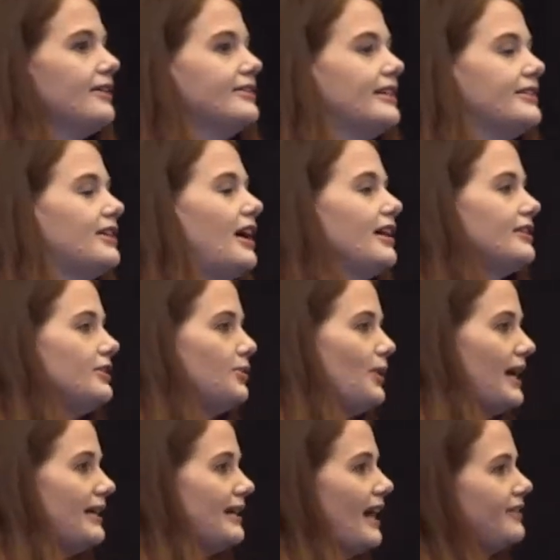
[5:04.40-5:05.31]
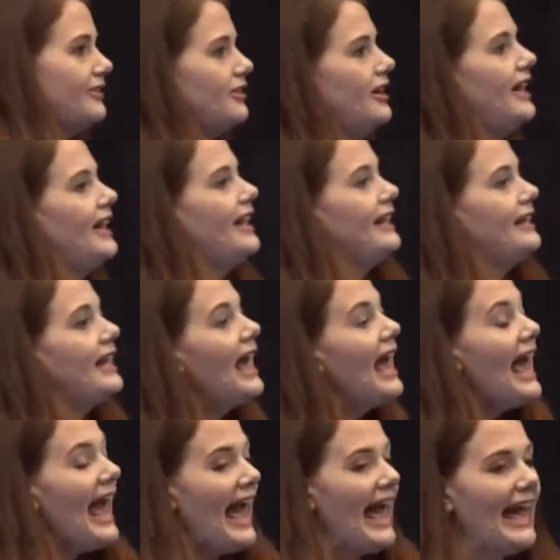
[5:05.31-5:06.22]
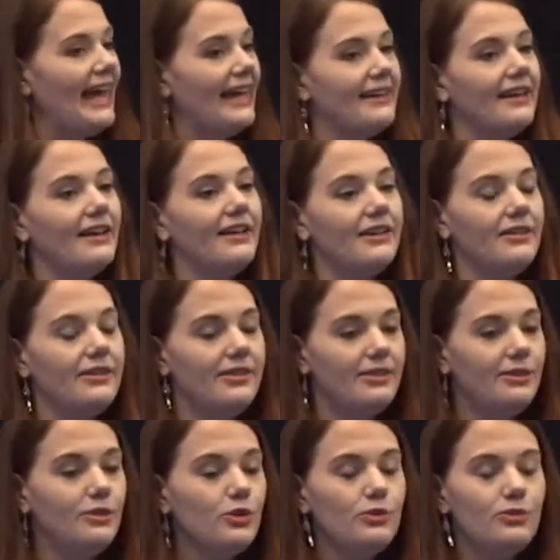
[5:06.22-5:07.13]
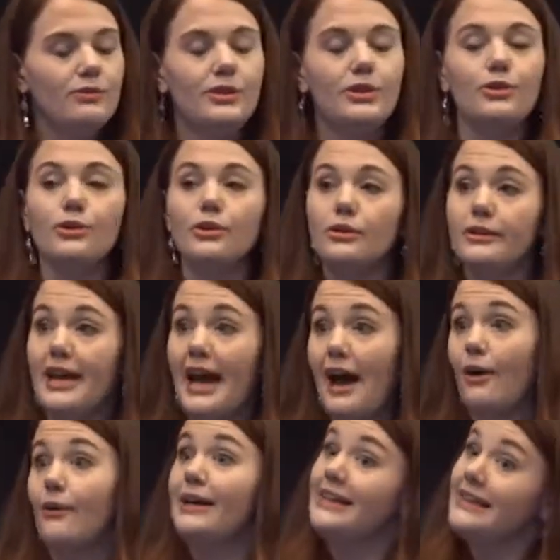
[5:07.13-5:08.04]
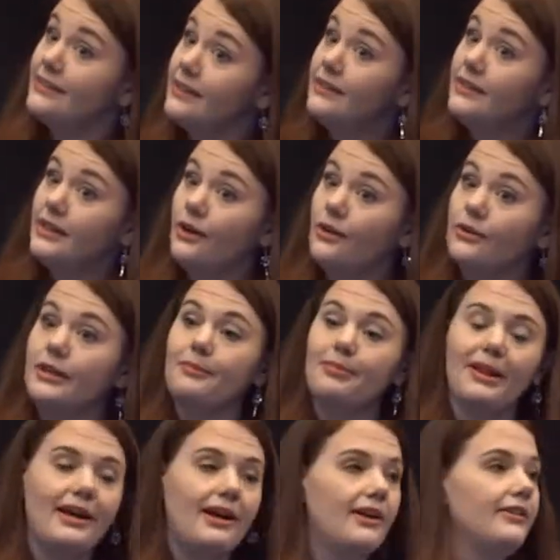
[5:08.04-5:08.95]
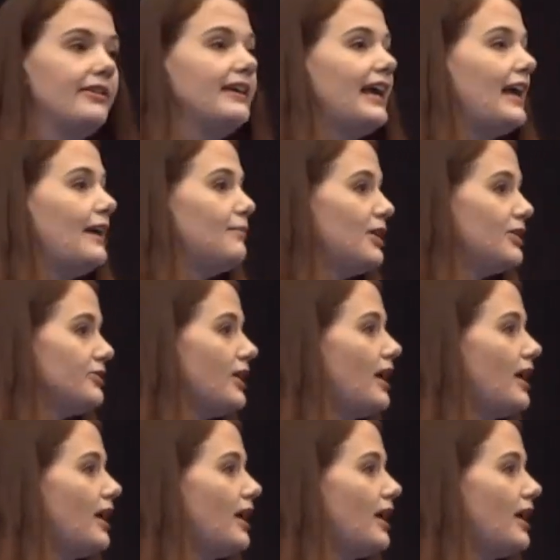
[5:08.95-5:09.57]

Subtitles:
because I talked to Dwayne yesterday, and Google now isn't the only player in the game. There's